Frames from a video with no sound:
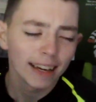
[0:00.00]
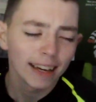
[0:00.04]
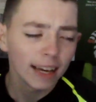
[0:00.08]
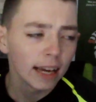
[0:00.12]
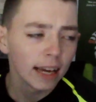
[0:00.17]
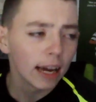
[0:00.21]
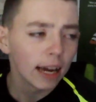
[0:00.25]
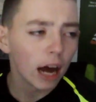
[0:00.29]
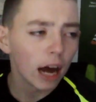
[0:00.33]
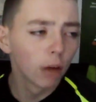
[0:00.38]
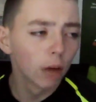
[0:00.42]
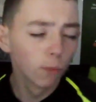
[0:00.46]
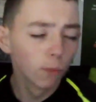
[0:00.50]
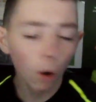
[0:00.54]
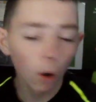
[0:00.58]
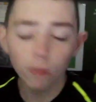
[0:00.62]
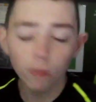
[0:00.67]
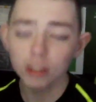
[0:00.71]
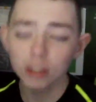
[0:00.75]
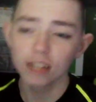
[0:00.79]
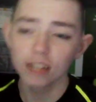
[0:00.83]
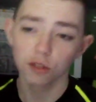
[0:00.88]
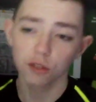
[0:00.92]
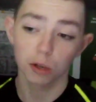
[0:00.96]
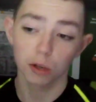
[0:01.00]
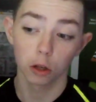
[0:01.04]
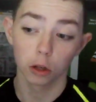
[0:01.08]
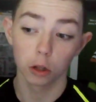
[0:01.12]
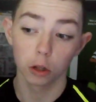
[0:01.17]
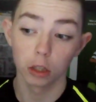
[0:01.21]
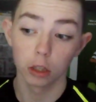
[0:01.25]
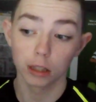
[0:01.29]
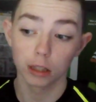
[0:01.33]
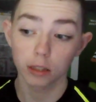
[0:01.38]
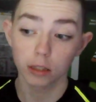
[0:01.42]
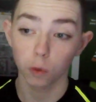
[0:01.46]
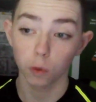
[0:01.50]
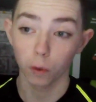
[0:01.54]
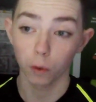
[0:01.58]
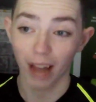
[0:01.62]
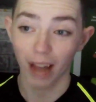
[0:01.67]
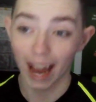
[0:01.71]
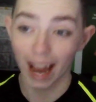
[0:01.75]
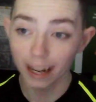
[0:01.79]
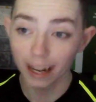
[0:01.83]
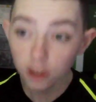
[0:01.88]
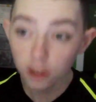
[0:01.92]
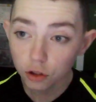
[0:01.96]
I'm not saying he doesn't look
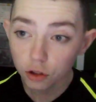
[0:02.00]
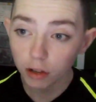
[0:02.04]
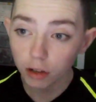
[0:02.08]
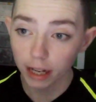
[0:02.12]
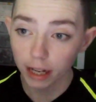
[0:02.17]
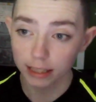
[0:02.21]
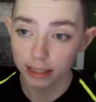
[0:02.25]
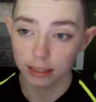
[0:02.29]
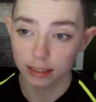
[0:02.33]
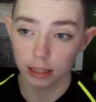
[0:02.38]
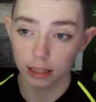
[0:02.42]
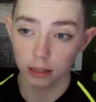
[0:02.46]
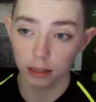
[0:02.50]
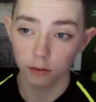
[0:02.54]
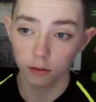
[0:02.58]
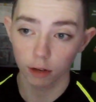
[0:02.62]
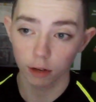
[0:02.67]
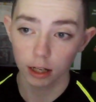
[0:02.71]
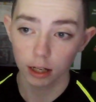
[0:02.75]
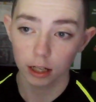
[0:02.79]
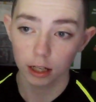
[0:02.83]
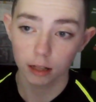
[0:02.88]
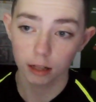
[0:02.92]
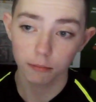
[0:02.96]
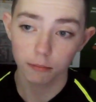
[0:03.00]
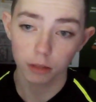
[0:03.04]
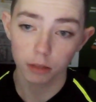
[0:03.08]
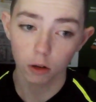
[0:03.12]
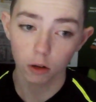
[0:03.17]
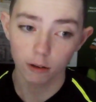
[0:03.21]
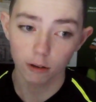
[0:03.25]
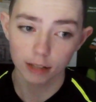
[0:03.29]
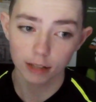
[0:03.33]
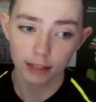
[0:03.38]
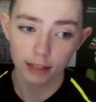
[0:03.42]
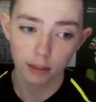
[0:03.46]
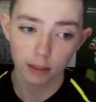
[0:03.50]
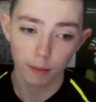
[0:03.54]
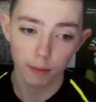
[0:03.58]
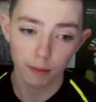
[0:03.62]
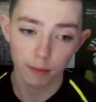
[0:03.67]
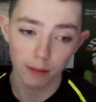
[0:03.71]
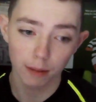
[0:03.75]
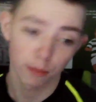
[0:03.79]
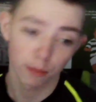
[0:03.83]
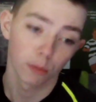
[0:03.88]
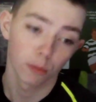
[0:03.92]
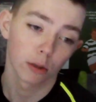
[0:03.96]
interested, right, because that's a bit
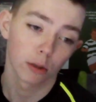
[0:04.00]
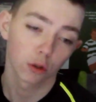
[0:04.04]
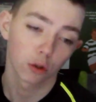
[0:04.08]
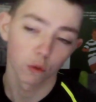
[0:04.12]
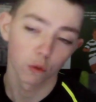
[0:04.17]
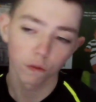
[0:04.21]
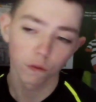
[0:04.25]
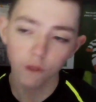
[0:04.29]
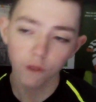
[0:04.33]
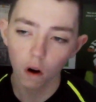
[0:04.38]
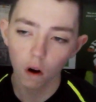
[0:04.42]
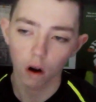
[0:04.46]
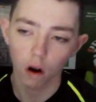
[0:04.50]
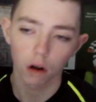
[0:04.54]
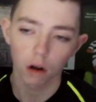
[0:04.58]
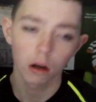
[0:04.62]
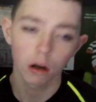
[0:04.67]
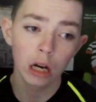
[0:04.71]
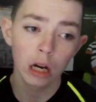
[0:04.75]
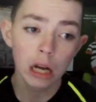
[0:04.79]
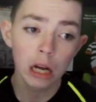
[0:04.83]
too far,